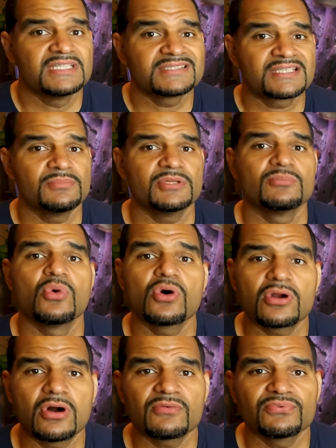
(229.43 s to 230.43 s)
This can be
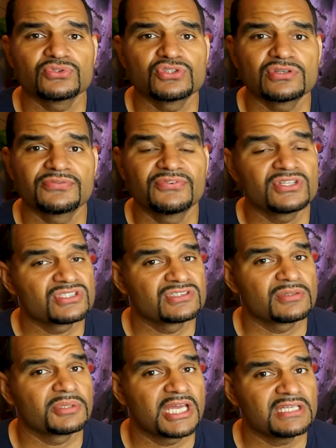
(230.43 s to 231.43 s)
more harmful to your fish in
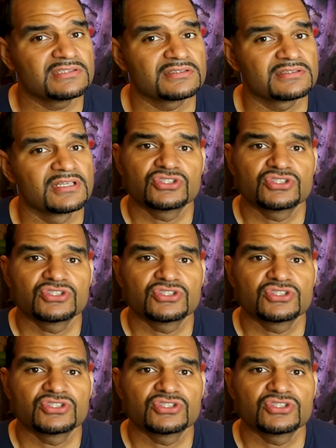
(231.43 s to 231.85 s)
some cases.